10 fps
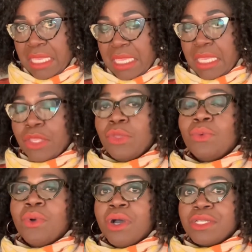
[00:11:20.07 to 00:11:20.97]
You
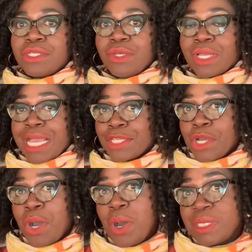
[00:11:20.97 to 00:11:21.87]
want to look at
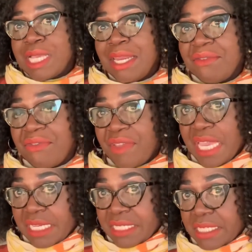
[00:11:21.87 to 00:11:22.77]
cause and
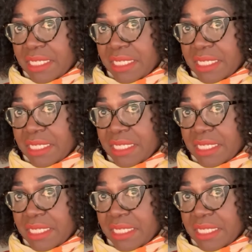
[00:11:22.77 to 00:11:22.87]
effect.